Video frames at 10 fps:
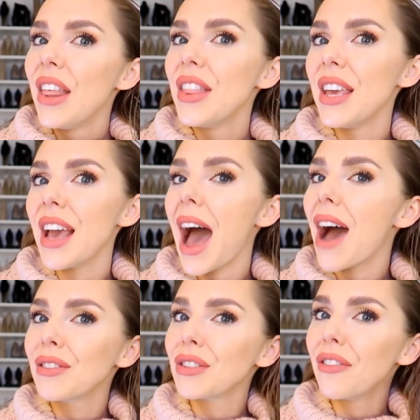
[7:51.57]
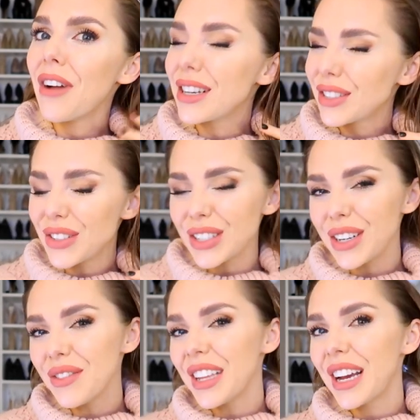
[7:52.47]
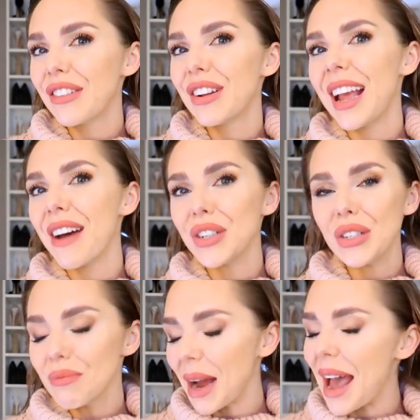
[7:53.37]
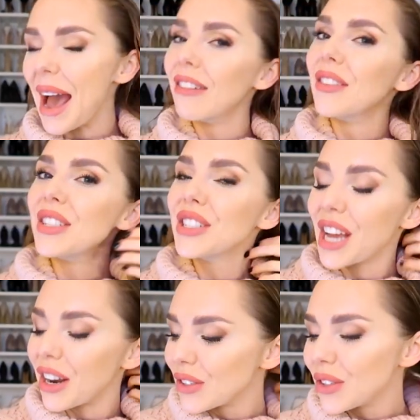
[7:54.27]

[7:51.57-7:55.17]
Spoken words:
the after effects, because I don't think I really ever do my hair on this channel.